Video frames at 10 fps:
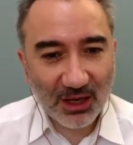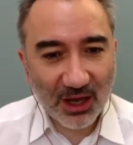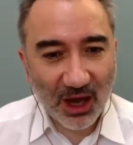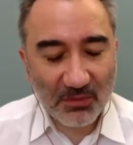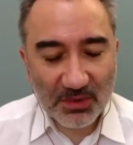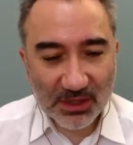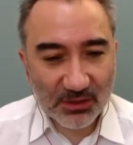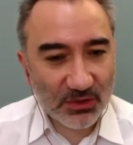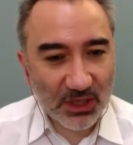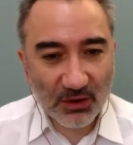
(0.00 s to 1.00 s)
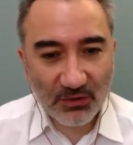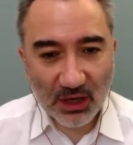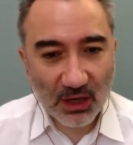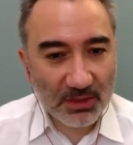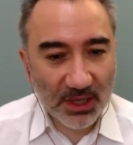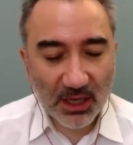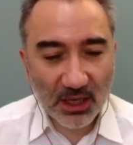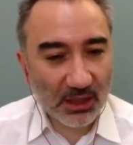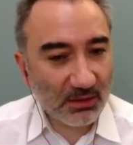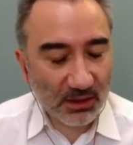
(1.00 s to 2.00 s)
I've been to Saudi Arabia
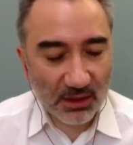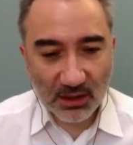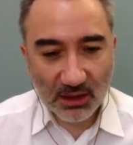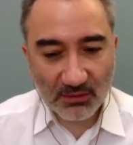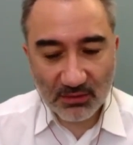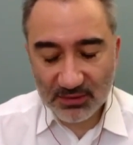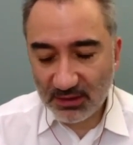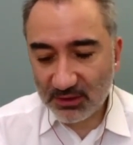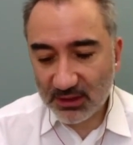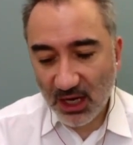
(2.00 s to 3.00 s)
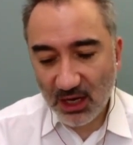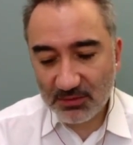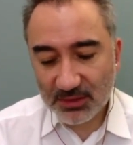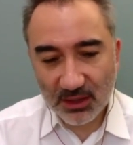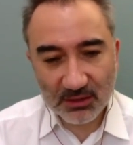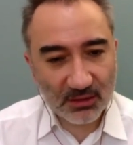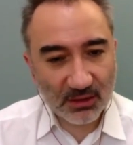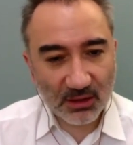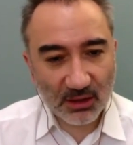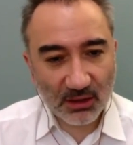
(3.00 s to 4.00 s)
and several times, and
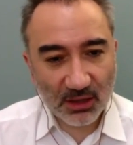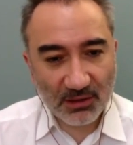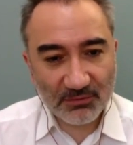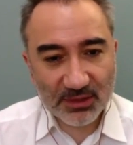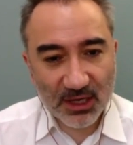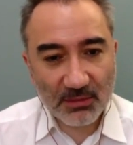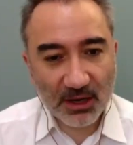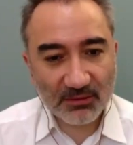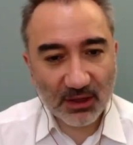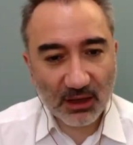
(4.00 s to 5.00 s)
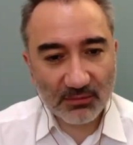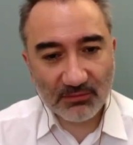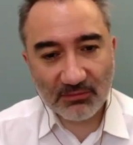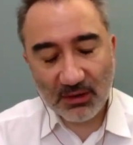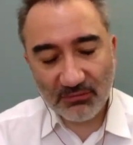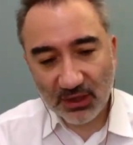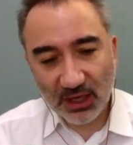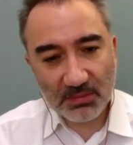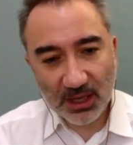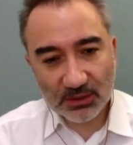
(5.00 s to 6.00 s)
every time I got a flight
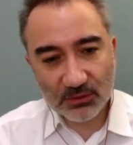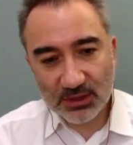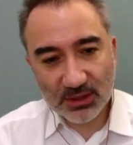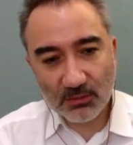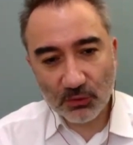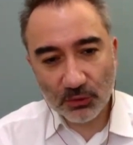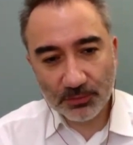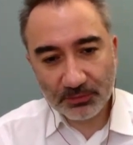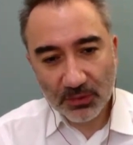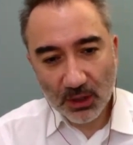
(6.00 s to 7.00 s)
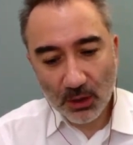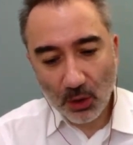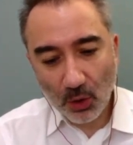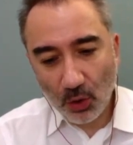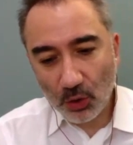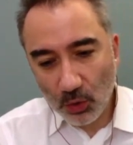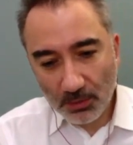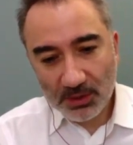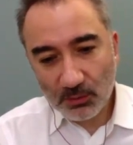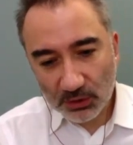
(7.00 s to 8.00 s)
back to Istanbul, all
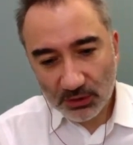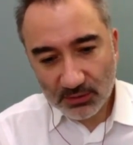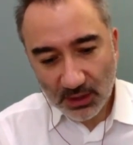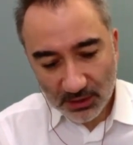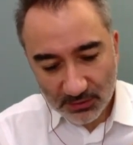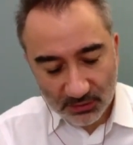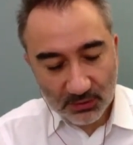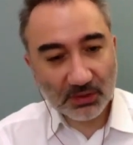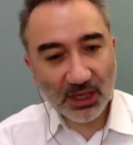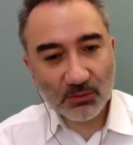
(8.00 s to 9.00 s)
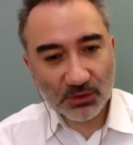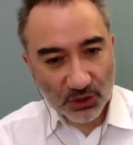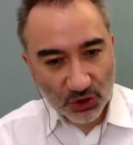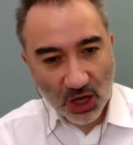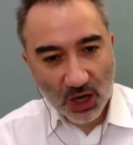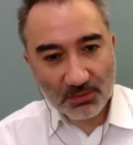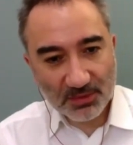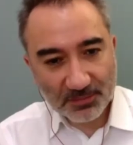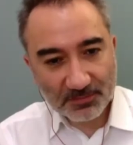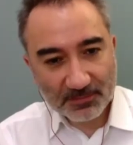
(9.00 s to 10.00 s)
women would enter the plane with hijab.
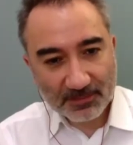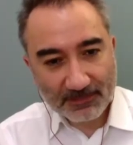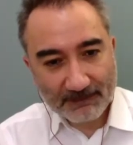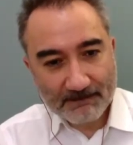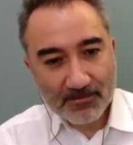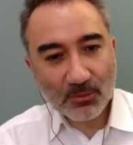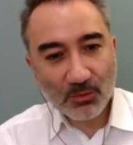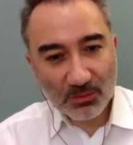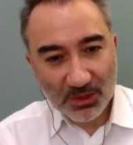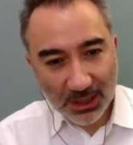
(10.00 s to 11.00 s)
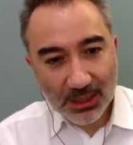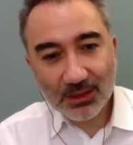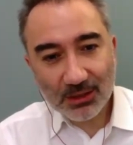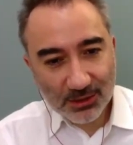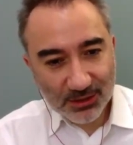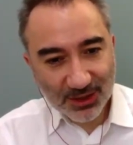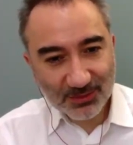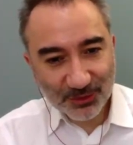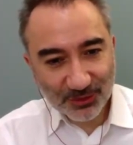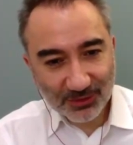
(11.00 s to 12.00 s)
When we landed in
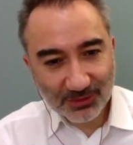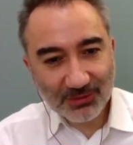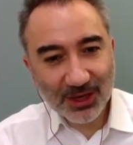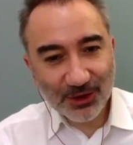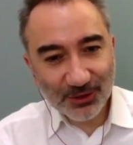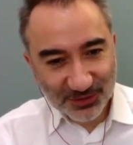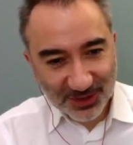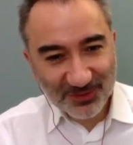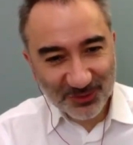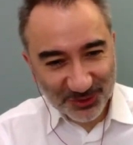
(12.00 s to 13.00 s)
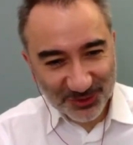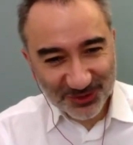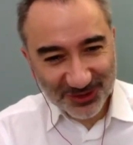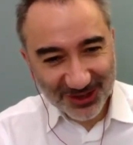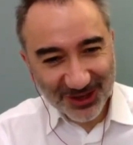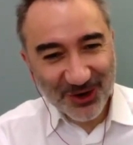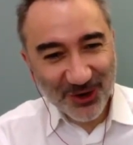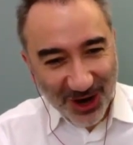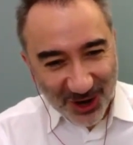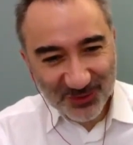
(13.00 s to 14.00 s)
Istanbul, many of them would go
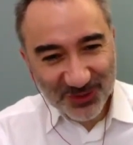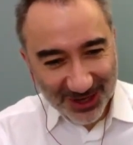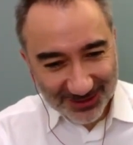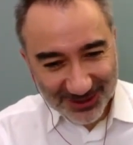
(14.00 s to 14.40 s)
out without the